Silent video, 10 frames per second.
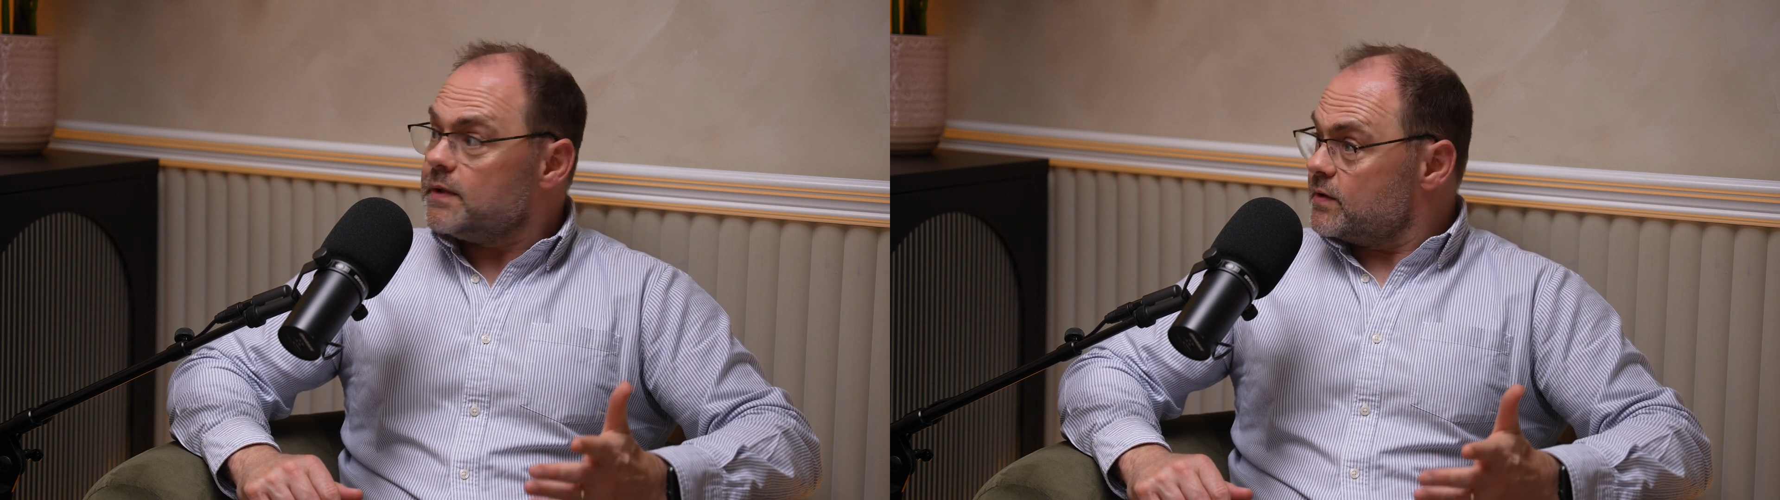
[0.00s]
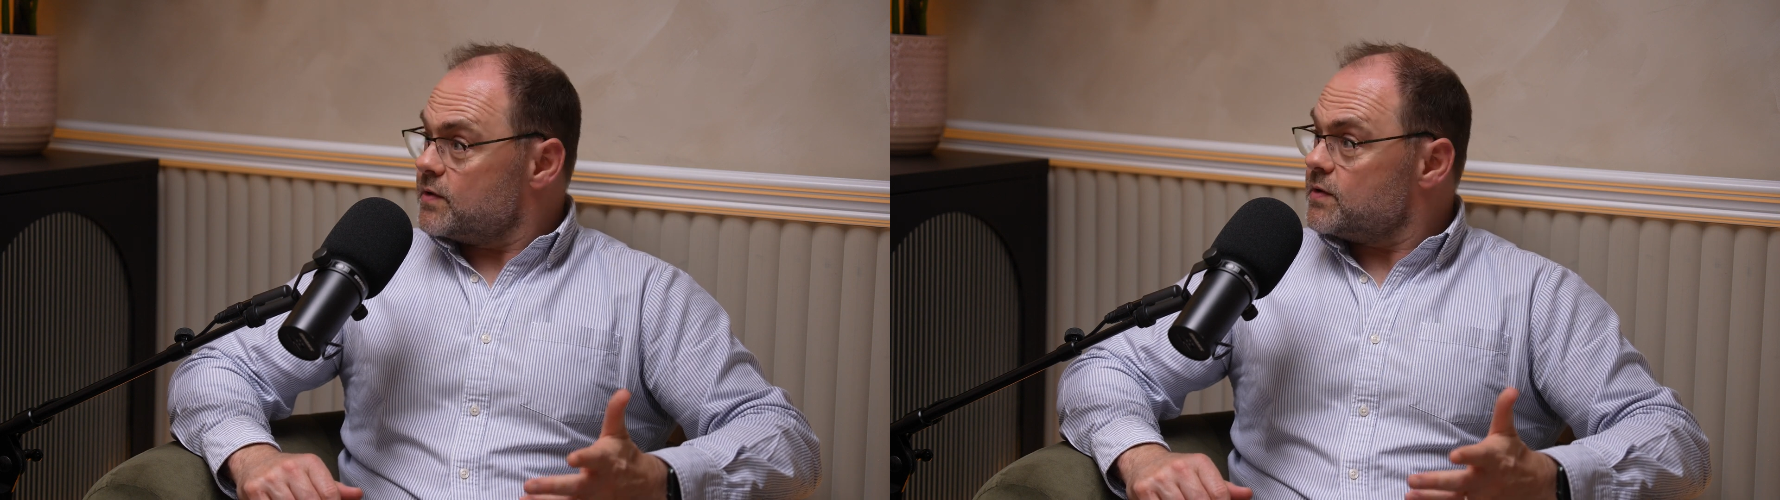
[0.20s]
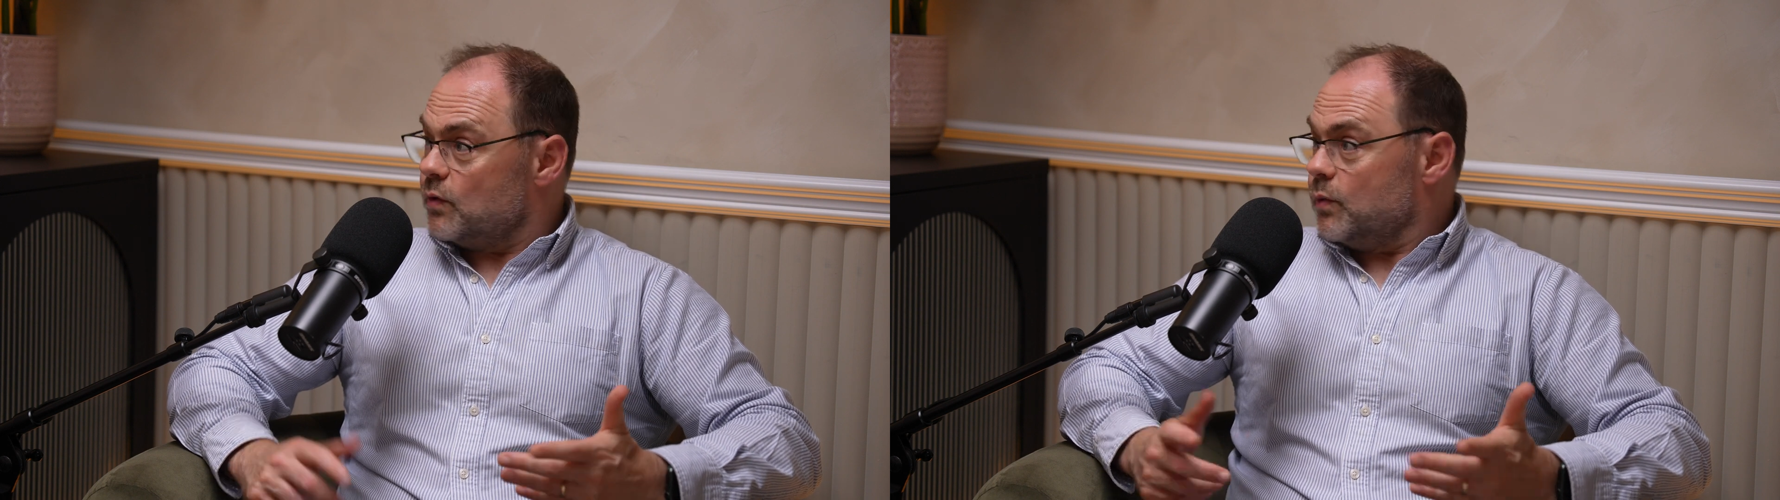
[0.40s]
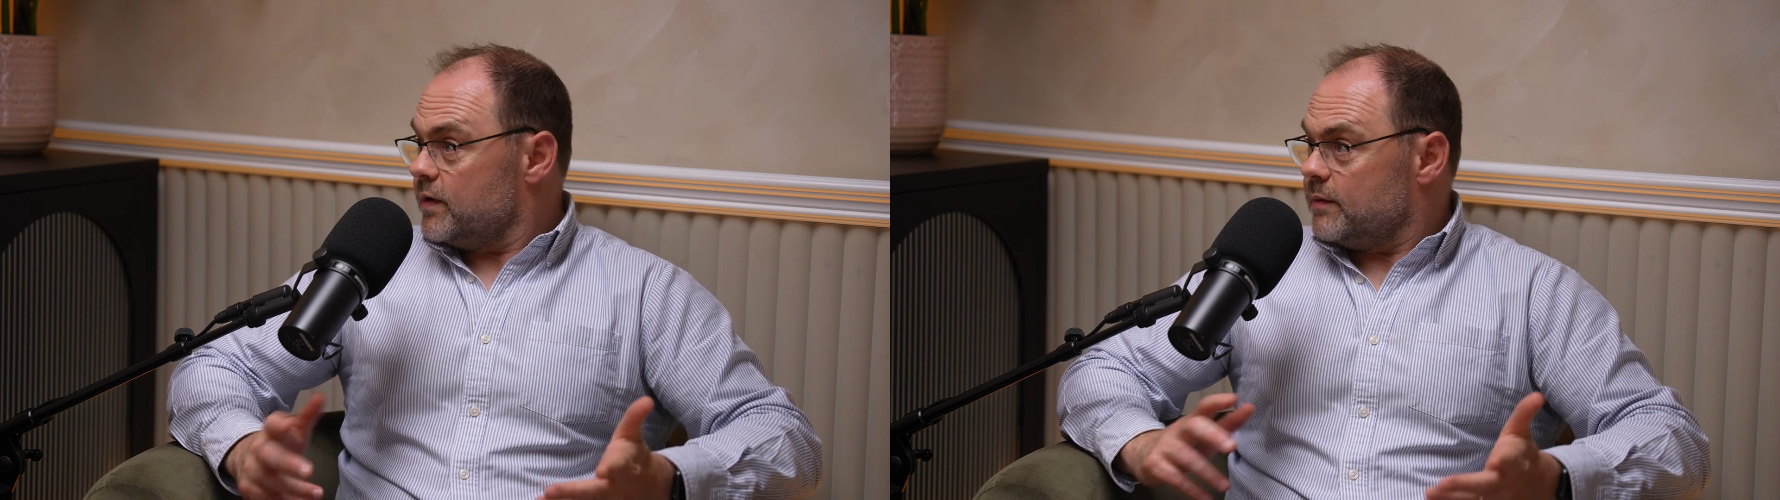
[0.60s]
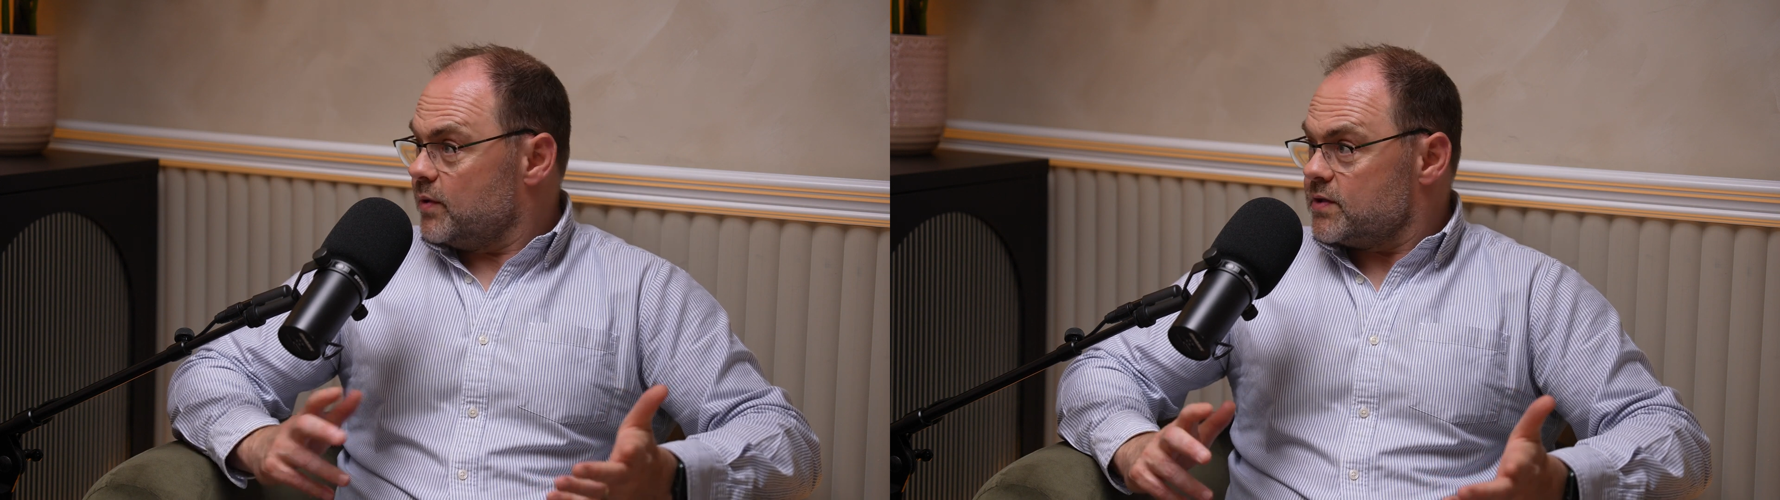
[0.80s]
because you're
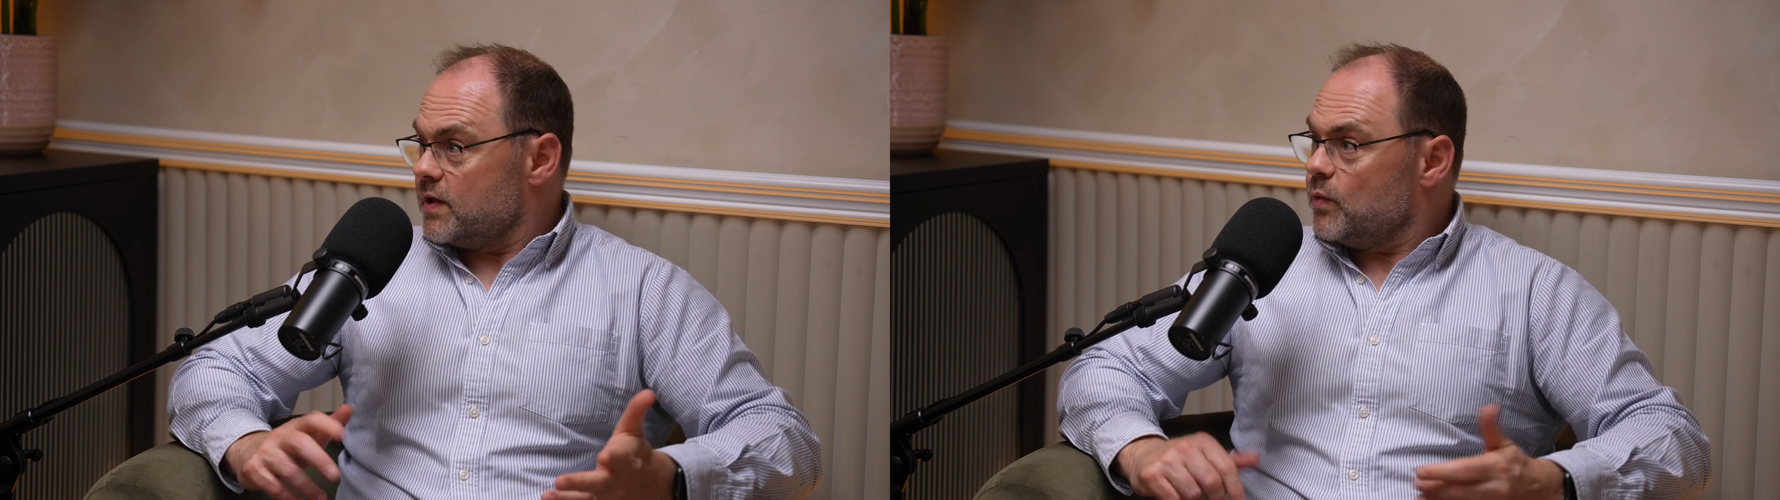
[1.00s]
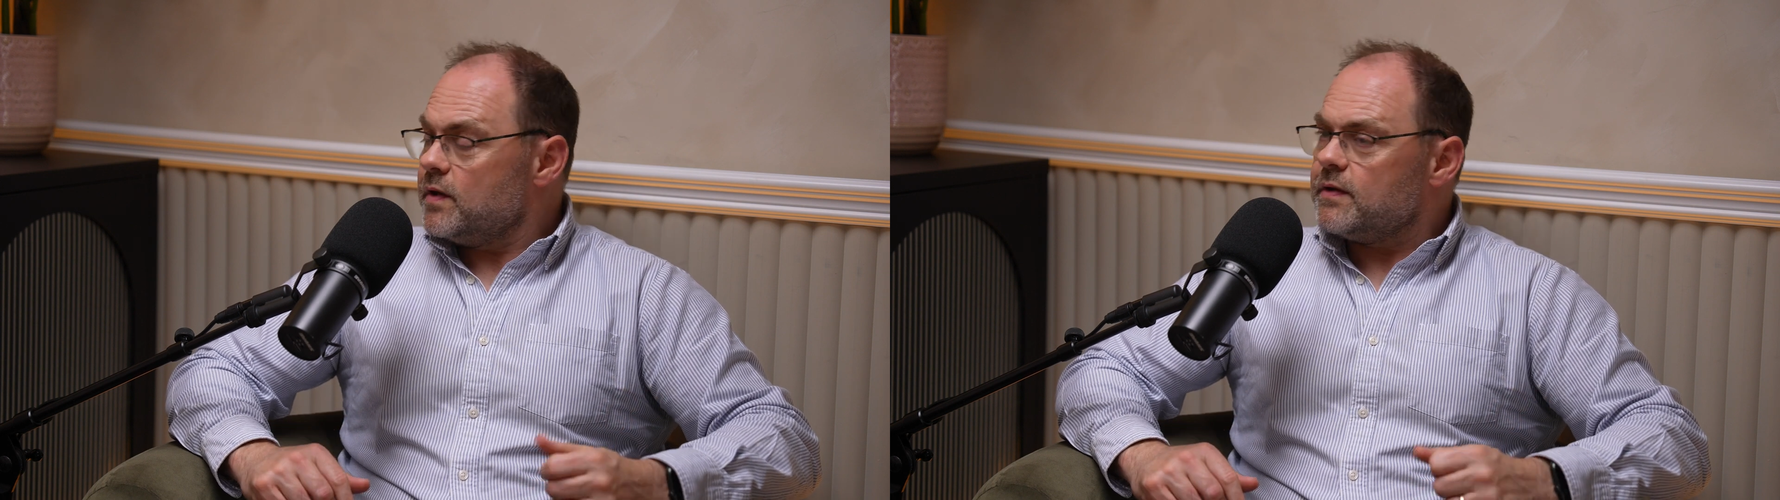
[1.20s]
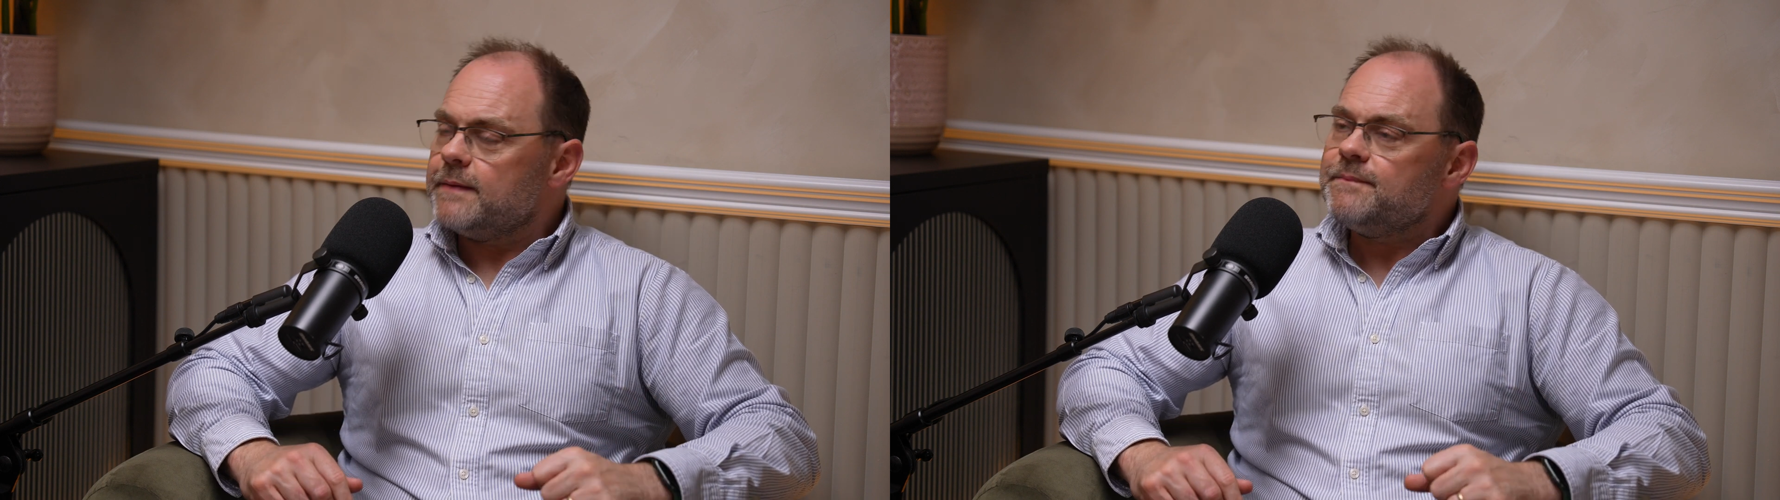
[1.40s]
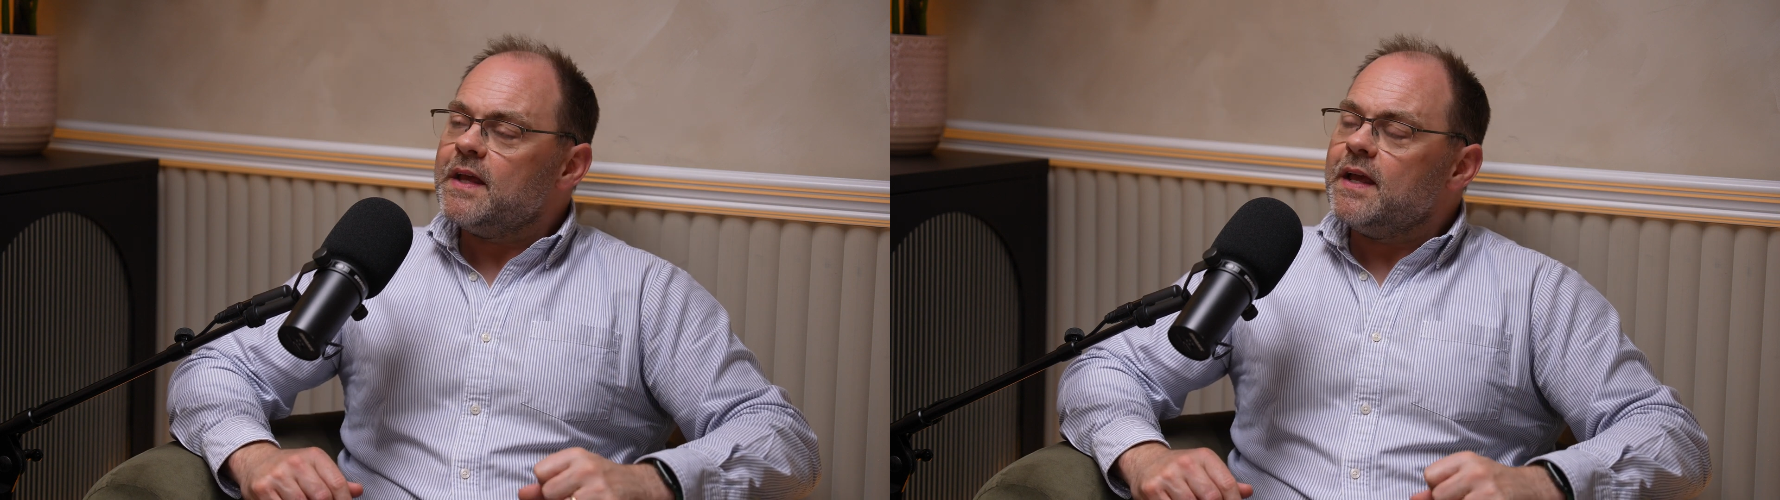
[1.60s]
worth it, because I'm worth it.